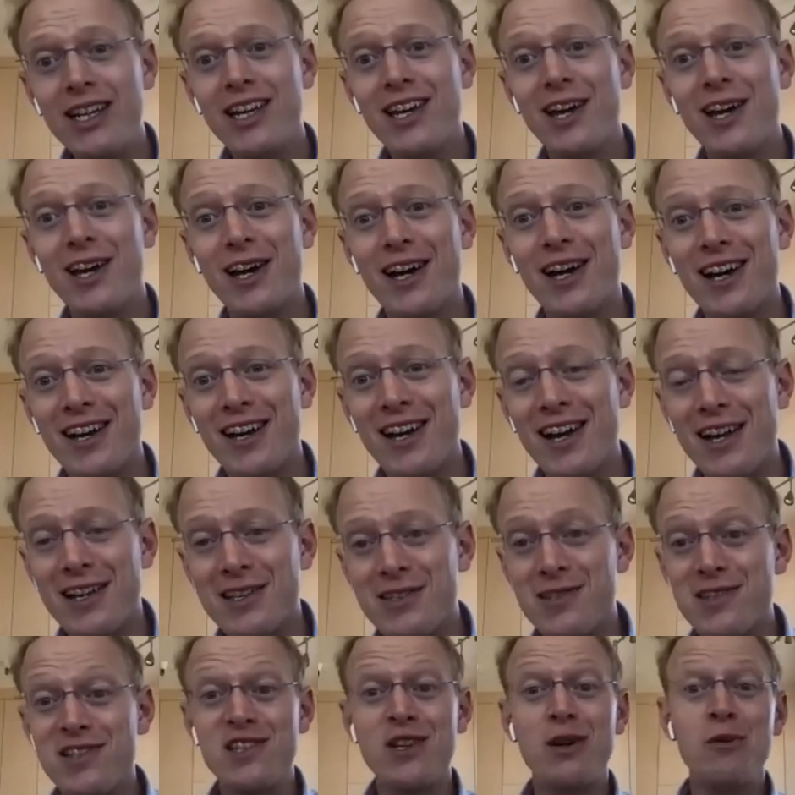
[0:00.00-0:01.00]

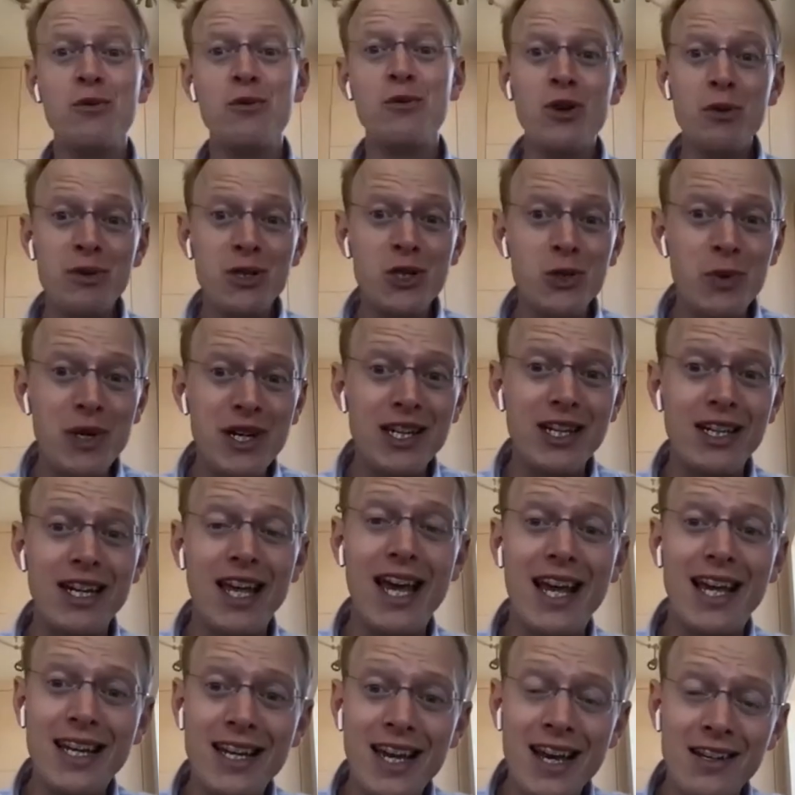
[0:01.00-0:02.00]
has somewhere between an
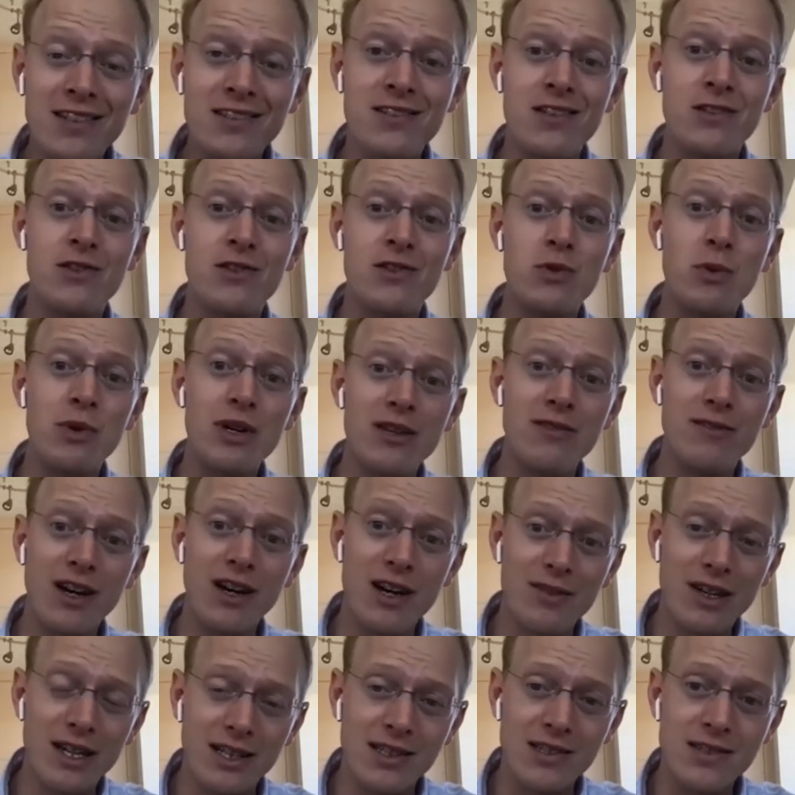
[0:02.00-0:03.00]
8x to
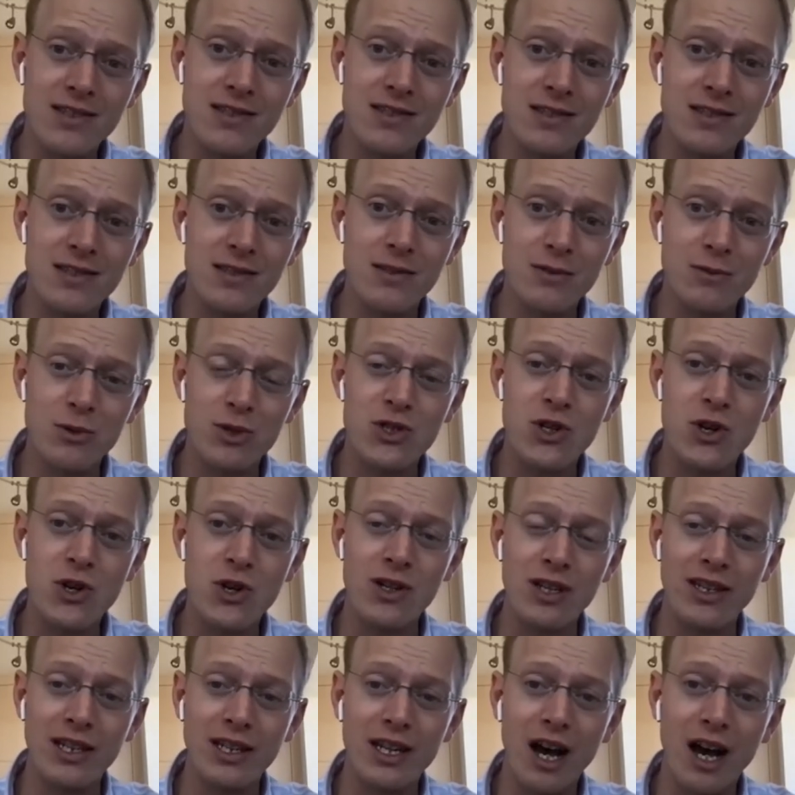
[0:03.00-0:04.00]
25x return
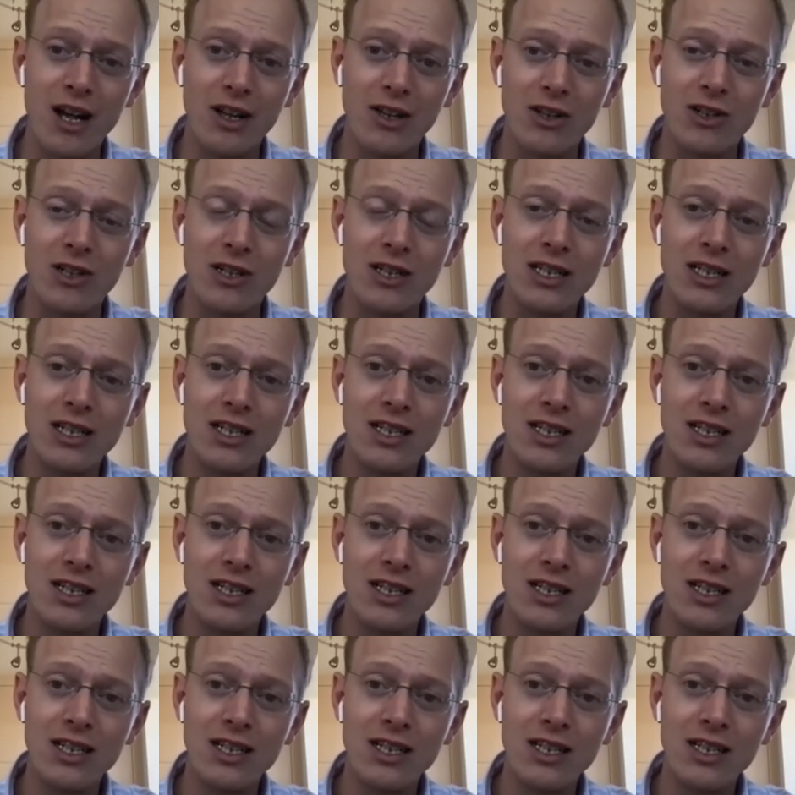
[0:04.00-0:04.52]
on the dollar